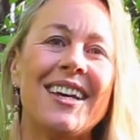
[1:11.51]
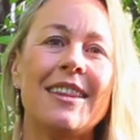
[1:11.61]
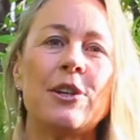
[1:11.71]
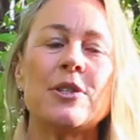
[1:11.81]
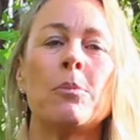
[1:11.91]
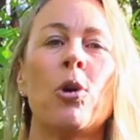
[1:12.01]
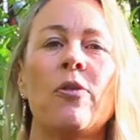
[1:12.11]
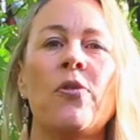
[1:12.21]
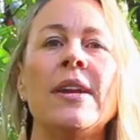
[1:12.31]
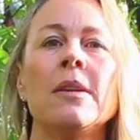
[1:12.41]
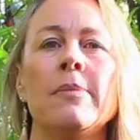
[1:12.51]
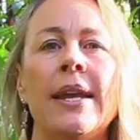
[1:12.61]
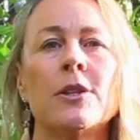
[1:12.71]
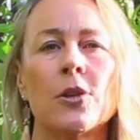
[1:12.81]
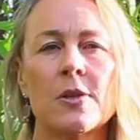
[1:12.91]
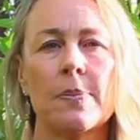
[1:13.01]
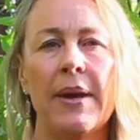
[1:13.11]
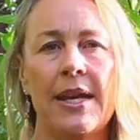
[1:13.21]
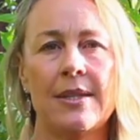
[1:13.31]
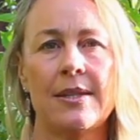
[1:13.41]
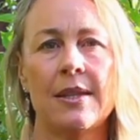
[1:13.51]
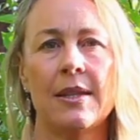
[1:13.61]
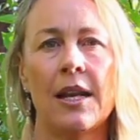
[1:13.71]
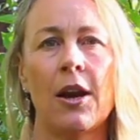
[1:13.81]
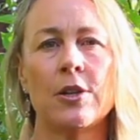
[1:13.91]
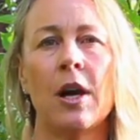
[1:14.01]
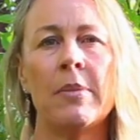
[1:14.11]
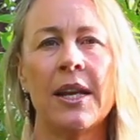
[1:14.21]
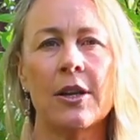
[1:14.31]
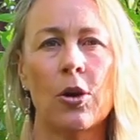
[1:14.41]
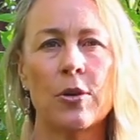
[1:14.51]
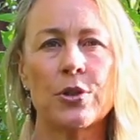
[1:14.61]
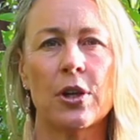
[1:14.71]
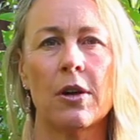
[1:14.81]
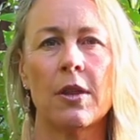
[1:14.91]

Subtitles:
there's a more fundamental space than our dominant culture.